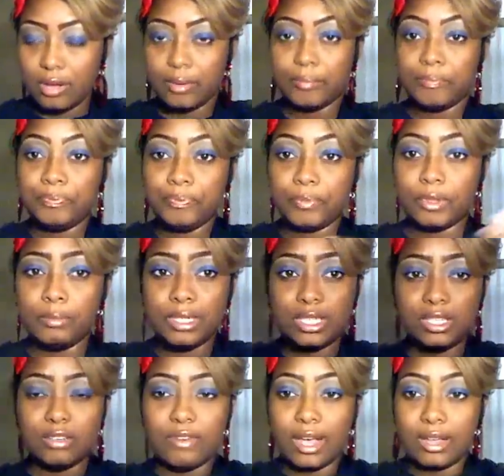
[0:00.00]
Um, let me
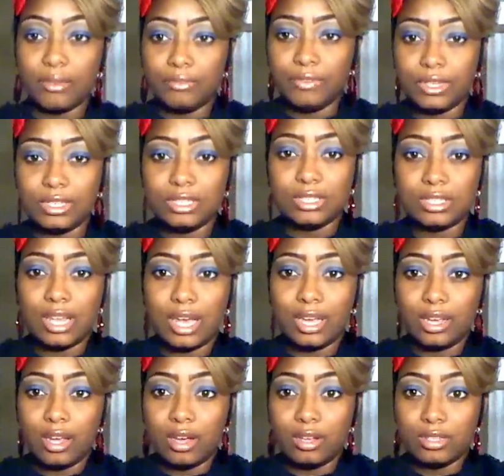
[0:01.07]
see if I can fix this
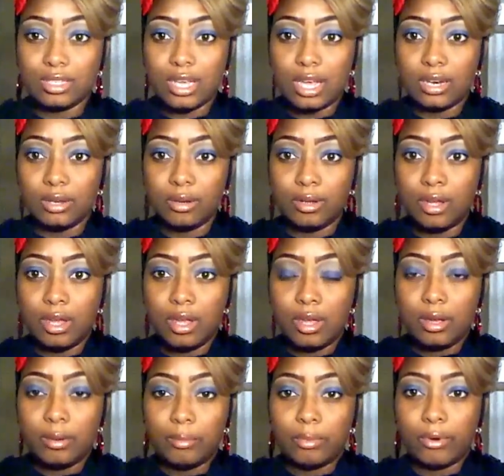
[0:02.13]
light, y'all. It's kind of
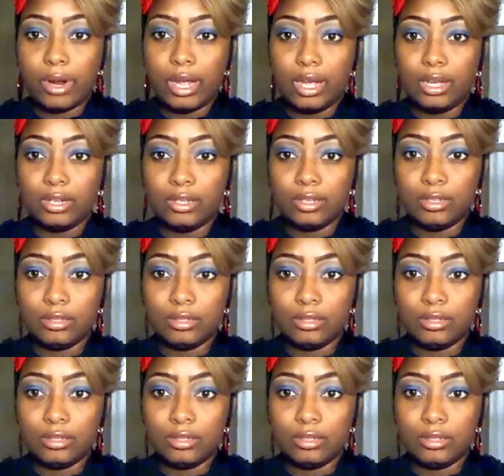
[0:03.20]
bright.